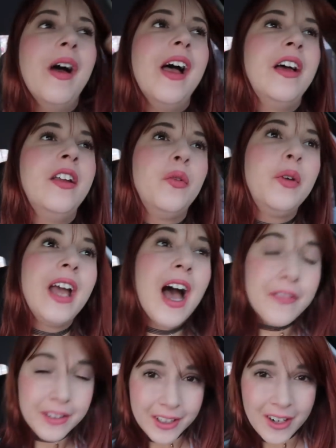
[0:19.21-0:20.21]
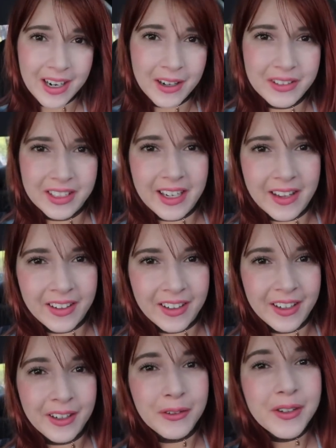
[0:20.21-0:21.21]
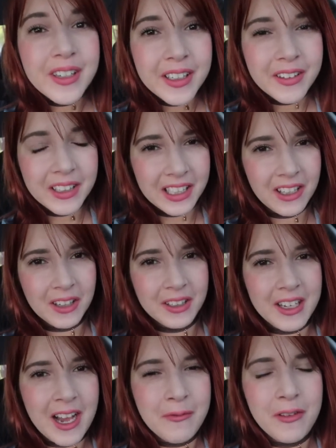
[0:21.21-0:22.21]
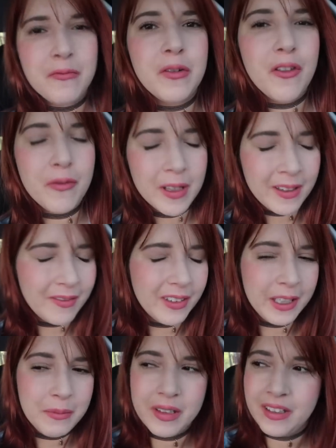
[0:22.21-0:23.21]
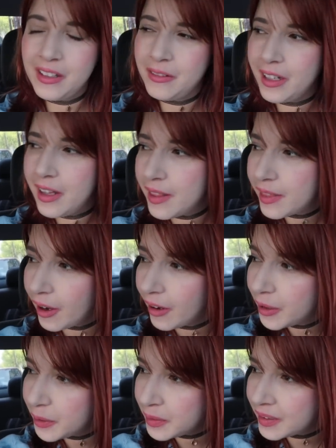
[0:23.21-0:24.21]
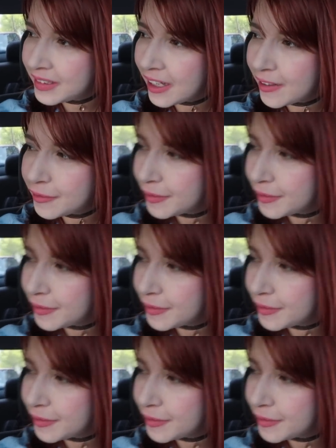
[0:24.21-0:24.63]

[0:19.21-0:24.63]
And we haven't gone out together in a really, really long time. We've both been really busy with our own stuff.